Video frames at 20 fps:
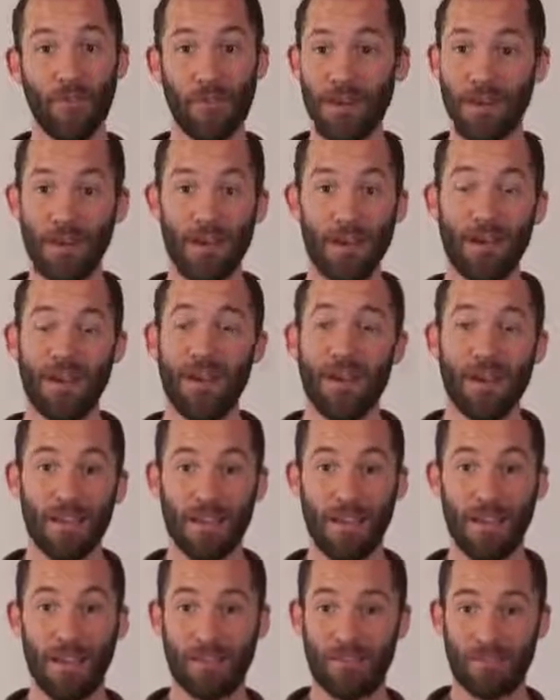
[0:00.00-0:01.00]
you want
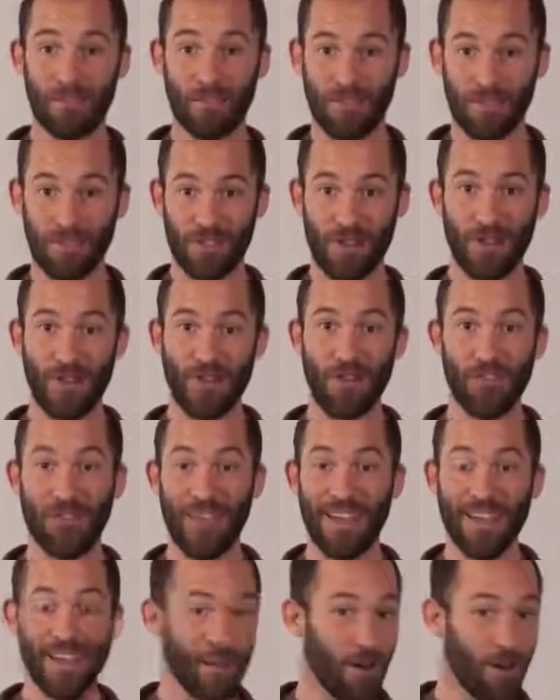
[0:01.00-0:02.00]
to start
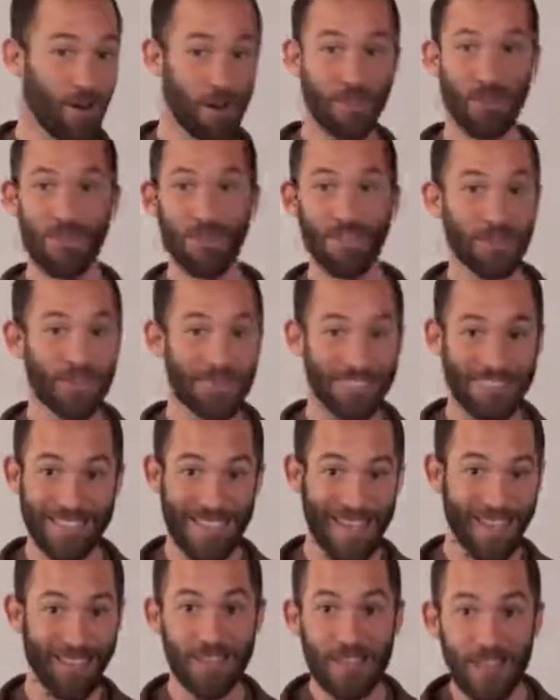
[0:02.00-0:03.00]
creating artificial
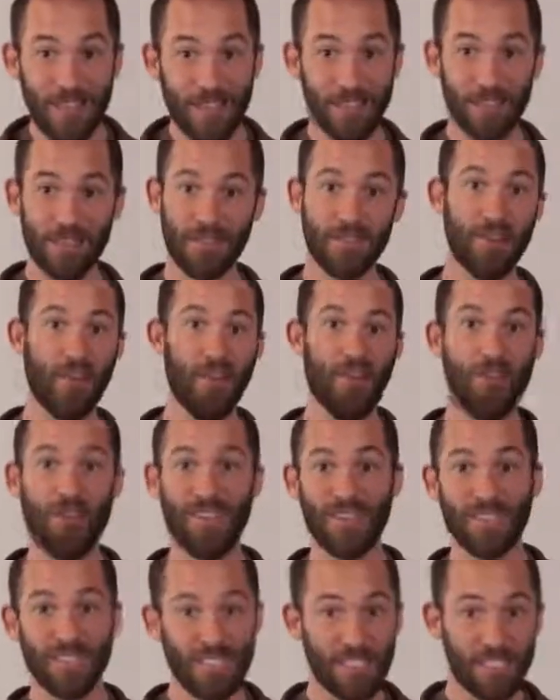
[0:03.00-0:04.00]
intelligence,
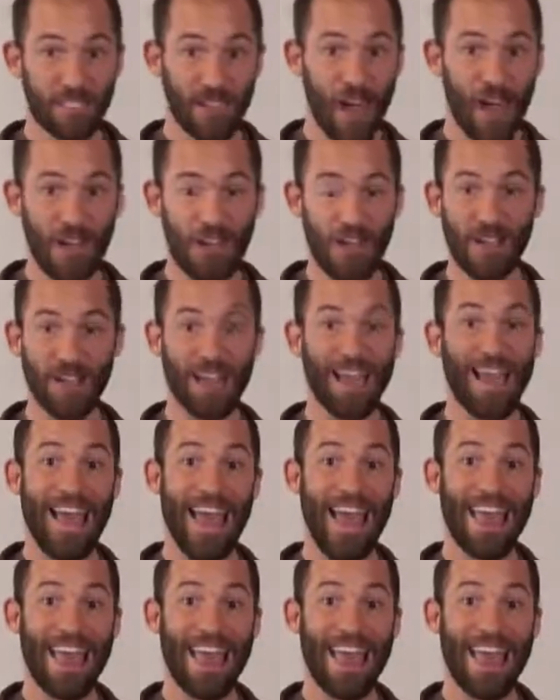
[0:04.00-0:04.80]
fuzzy logic,